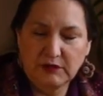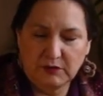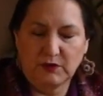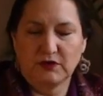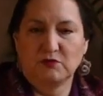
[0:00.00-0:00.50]
They would
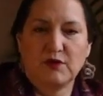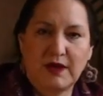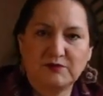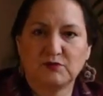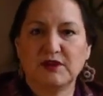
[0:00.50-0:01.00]
wear them
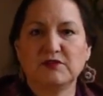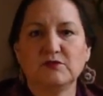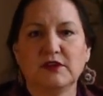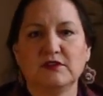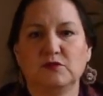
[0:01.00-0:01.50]
wrapped around and
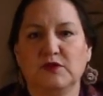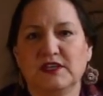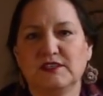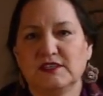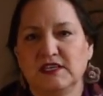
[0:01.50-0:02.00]
around their
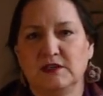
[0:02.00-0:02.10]
waist.